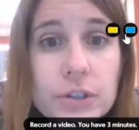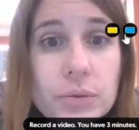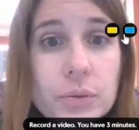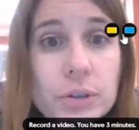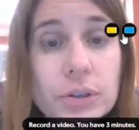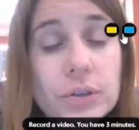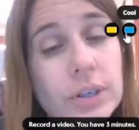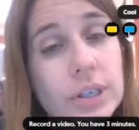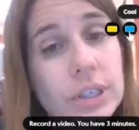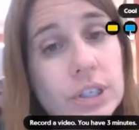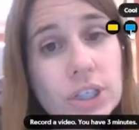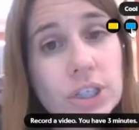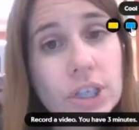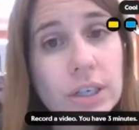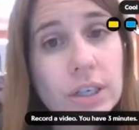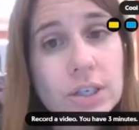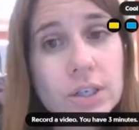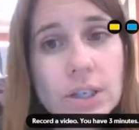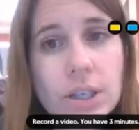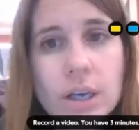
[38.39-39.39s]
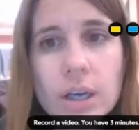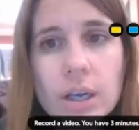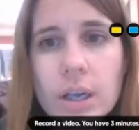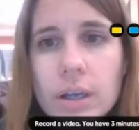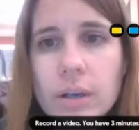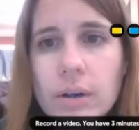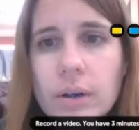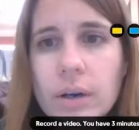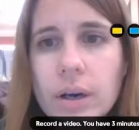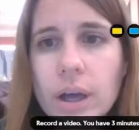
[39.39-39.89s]
where you can change the
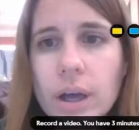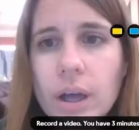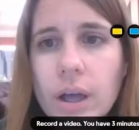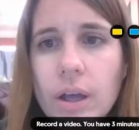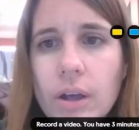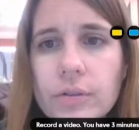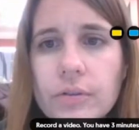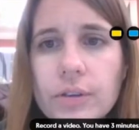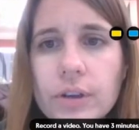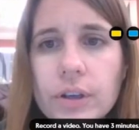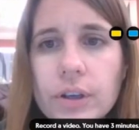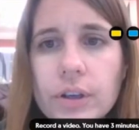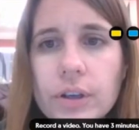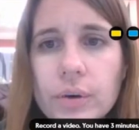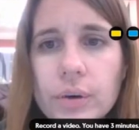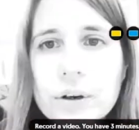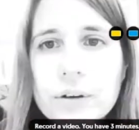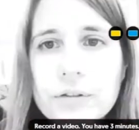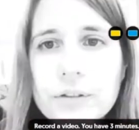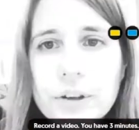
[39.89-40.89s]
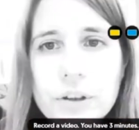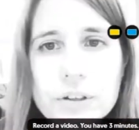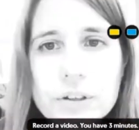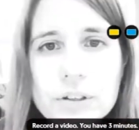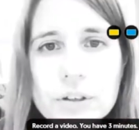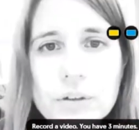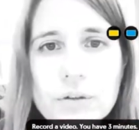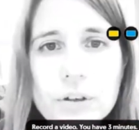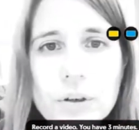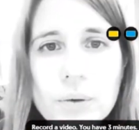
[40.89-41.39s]
color of your filter
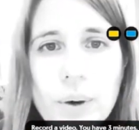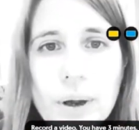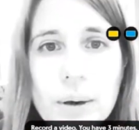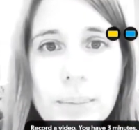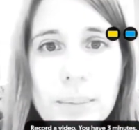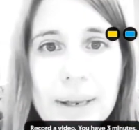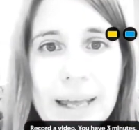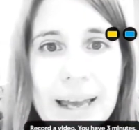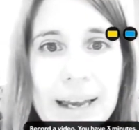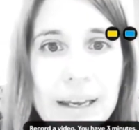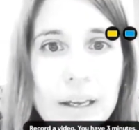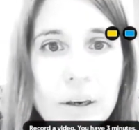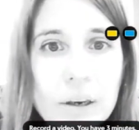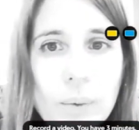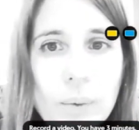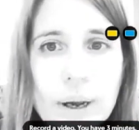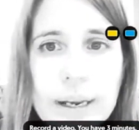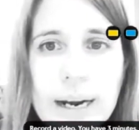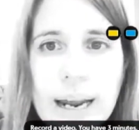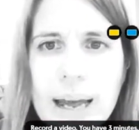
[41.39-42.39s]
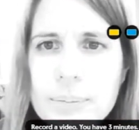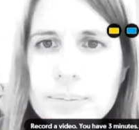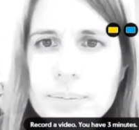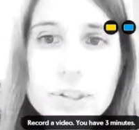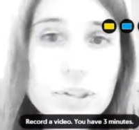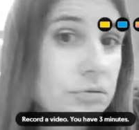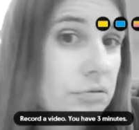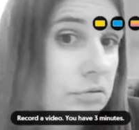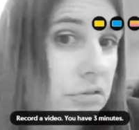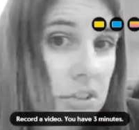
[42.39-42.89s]
if you want a black and white
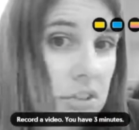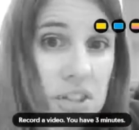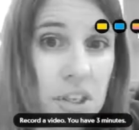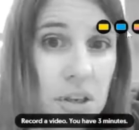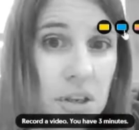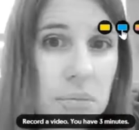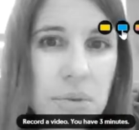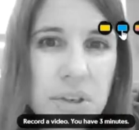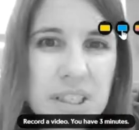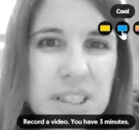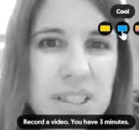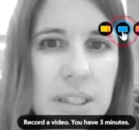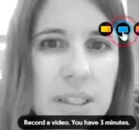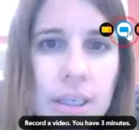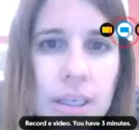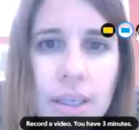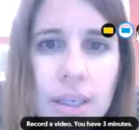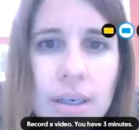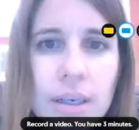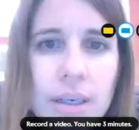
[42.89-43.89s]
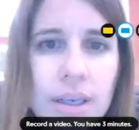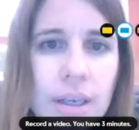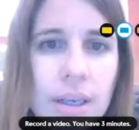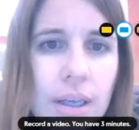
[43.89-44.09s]
option for some reason.